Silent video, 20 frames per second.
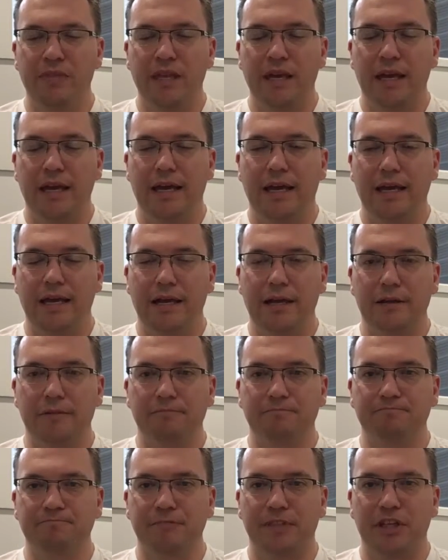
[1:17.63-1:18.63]

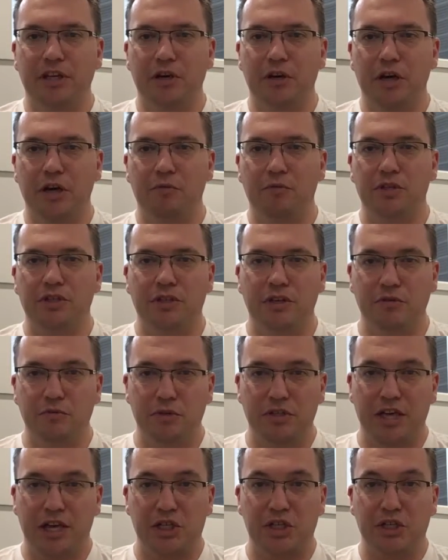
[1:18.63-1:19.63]
it
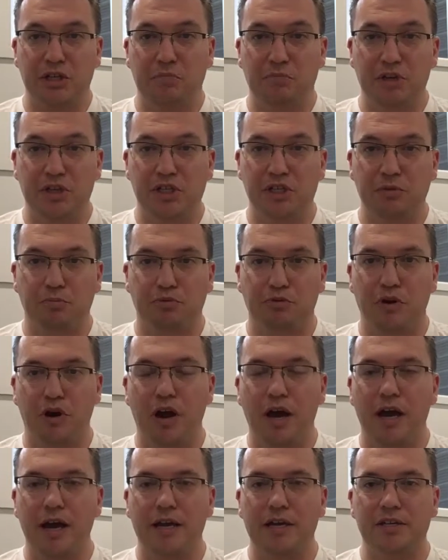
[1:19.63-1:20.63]
was actually a big
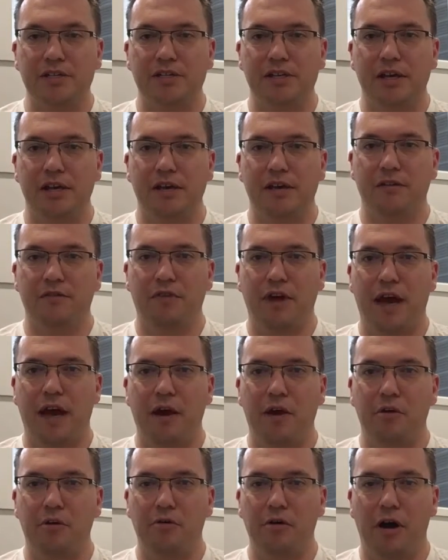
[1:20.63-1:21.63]
surprise of
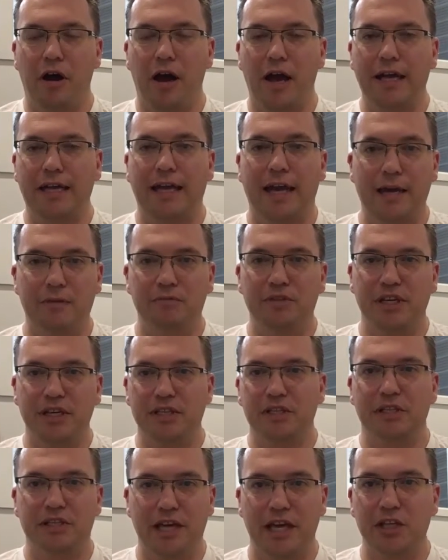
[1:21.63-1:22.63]
how I came to
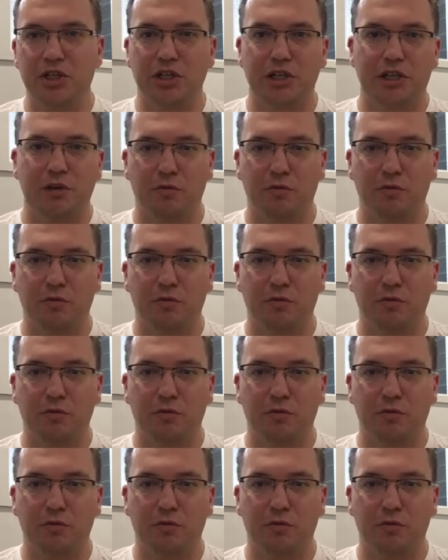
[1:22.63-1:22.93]
his attention.